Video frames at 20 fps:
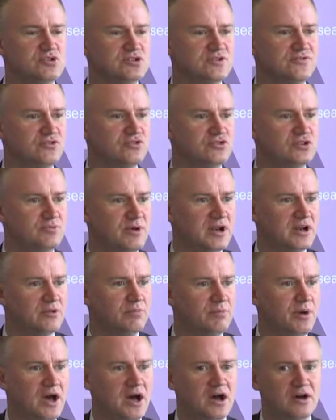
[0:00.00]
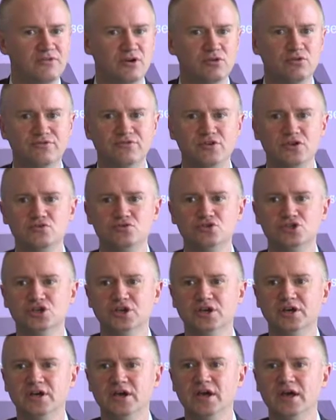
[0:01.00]
as a fundamental part of our
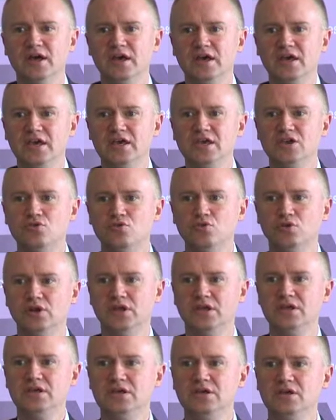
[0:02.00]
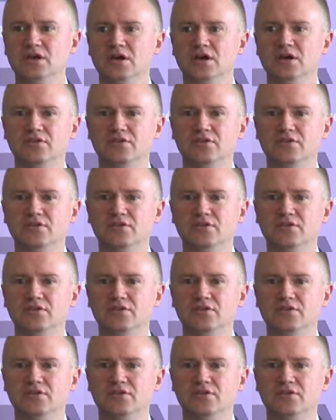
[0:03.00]
future. Equally,